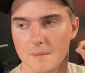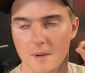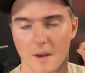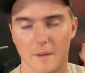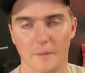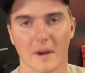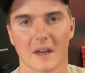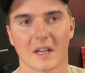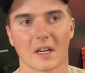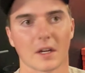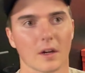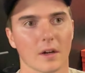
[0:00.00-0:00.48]
My
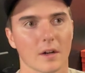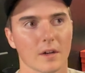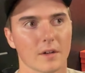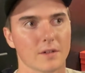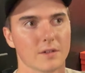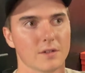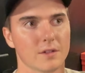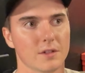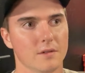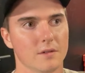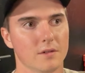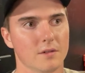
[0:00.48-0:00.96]
record
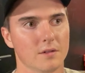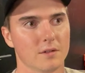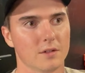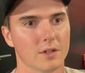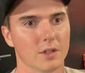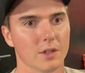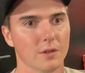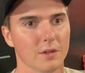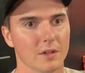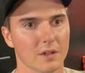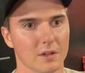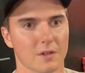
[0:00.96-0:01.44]

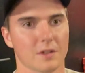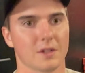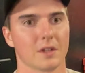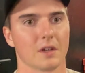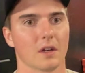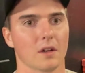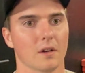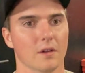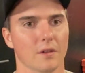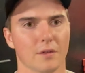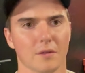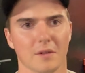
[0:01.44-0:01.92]
2 years
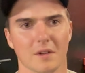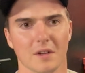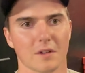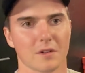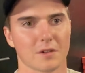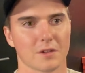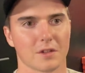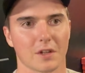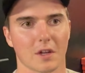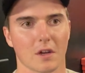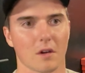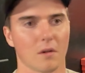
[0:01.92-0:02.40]
ago, 3
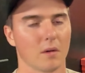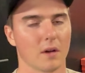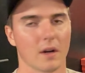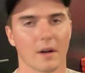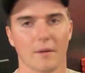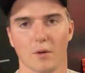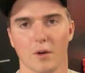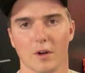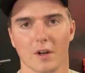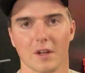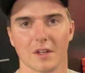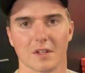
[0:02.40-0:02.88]
years ago,
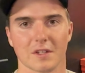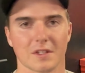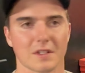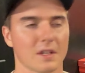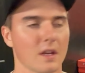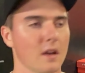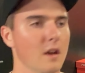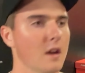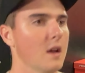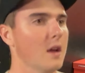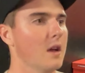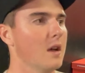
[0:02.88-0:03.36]
whatever it is,
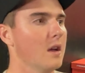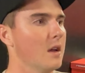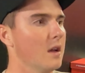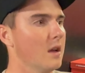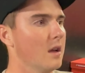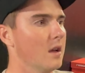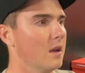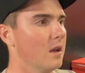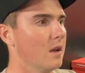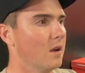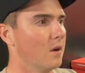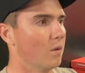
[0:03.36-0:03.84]

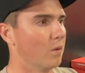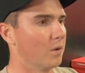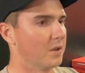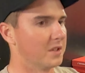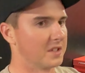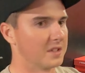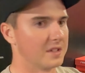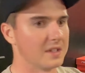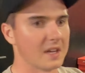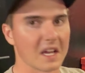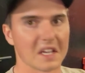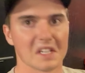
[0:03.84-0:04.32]

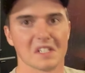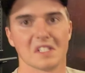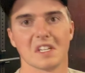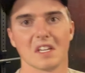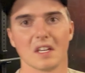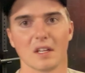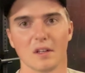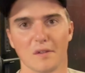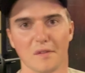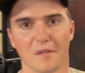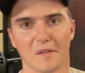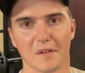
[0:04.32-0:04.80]
was
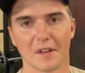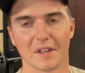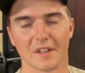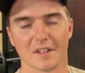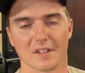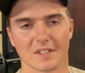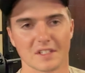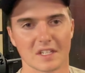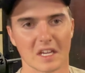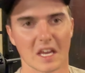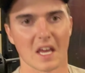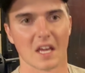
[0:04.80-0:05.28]
19 feet
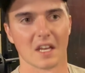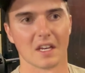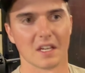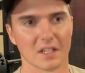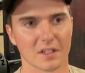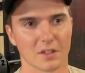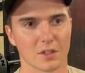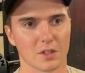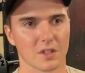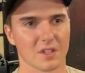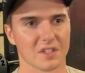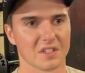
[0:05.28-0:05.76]
and 10
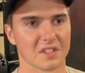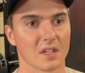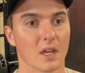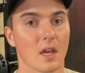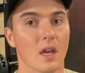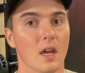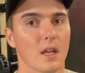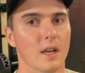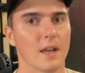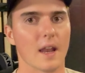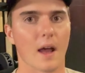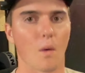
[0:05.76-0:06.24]
inches.
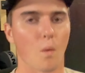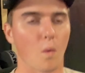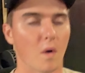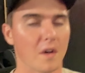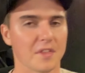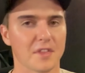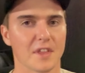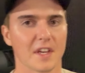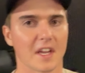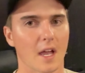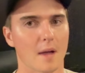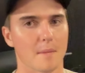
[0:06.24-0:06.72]
Now, one
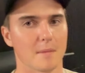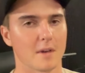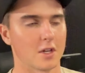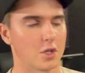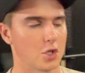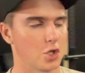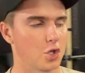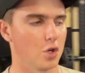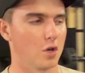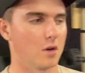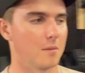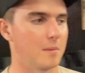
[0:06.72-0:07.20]
thing I'm not
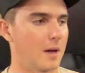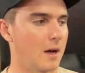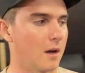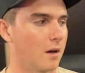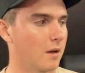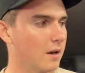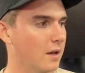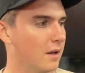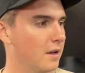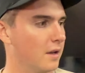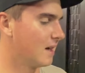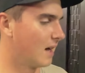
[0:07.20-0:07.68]
sure about,
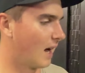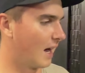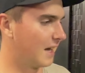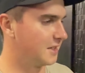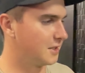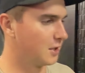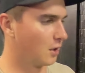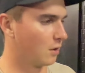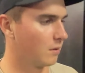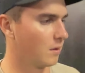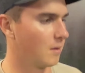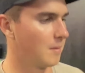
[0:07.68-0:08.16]
I
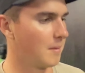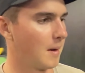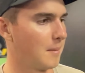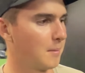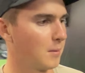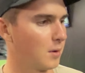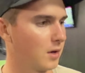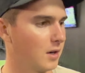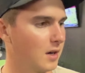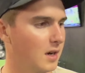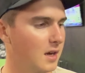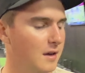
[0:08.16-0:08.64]
don't
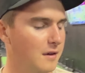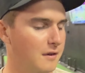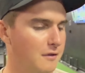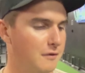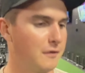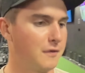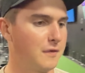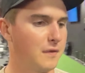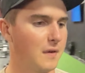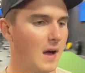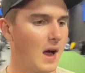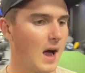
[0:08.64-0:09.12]
remember
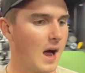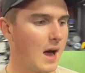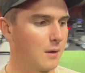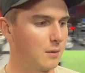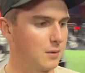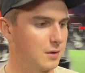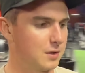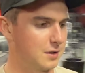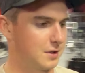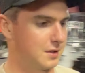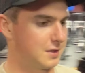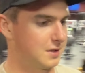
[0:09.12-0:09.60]
if I
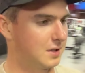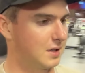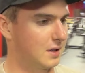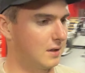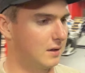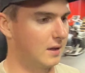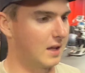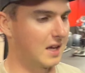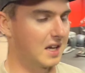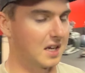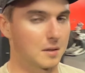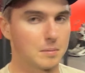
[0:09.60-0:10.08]
was
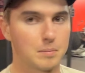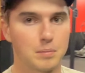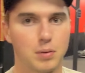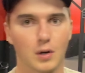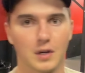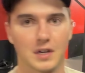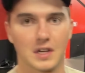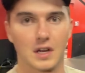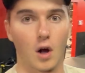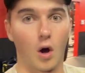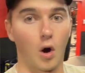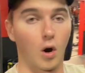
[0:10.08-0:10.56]
like
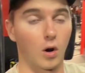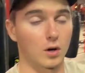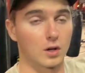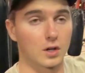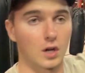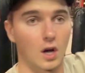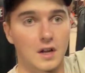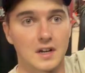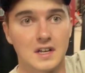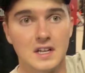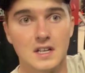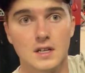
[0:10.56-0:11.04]
putting arc
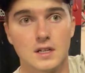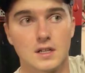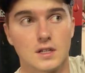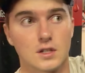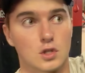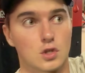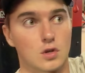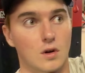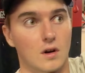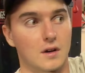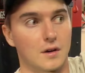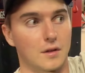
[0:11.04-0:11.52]
on it and
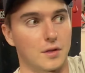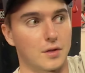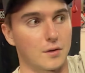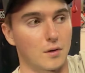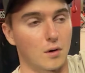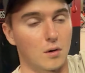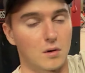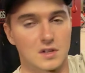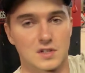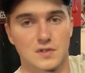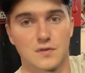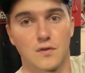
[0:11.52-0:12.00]
trying to
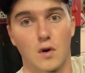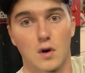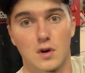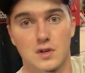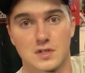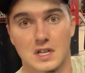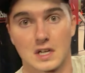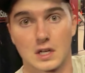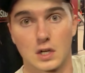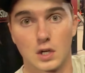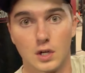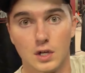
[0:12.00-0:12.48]
throw it as far
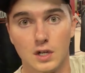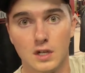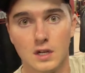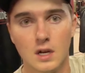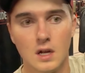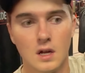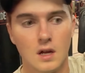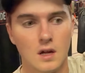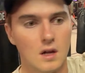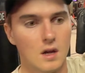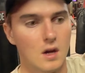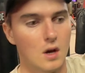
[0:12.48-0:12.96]
as I could,
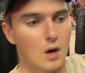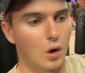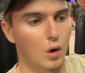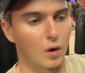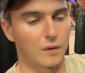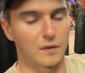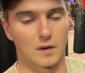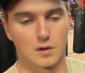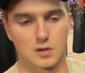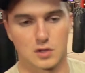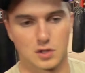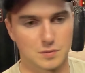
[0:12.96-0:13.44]
or
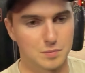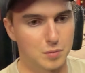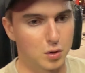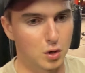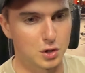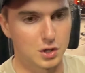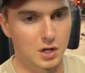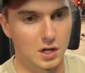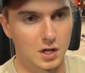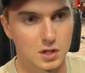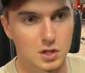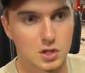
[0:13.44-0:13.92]
if I was just
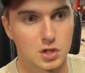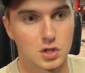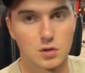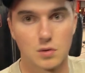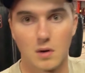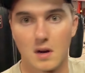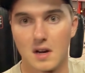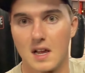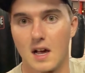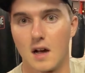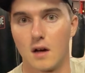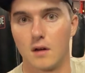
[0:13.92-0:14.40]
pushing it
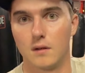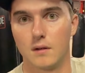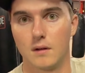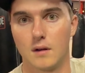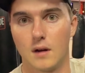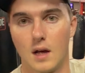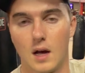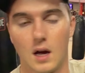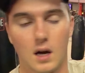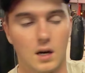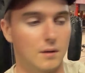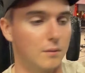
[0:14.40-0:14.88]
straight out.
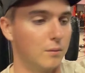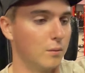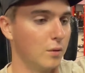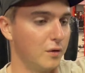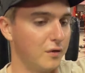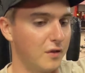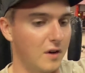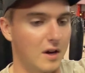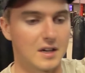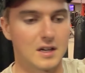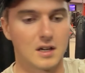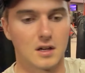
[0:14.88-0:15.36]
We'll
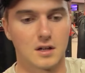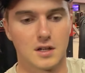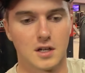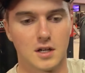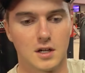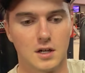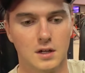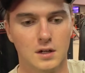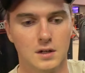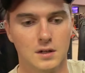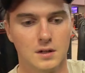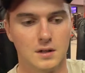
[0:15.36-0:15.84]
find out
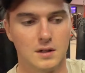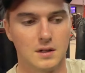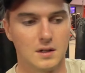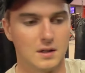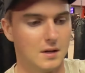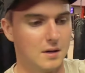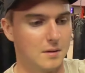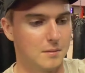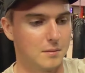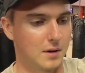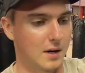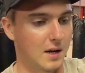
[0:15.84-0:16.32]
here,
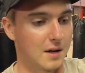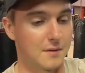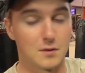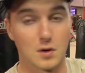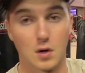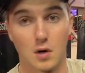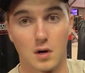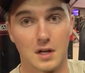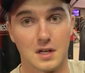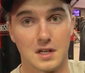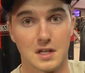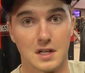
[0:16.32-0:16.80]
but I have
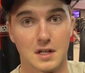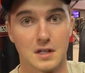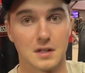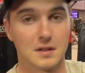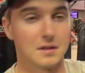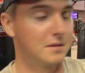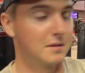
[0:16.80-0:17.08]
no idea.